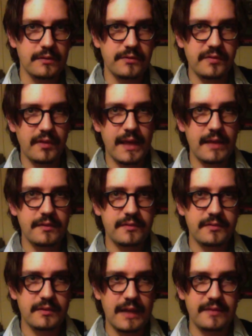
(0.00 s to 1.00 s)
so that
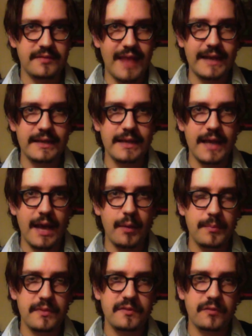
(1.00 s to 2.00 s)
is exactly how
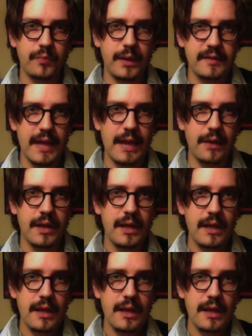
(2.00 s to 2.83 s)
it must have went down,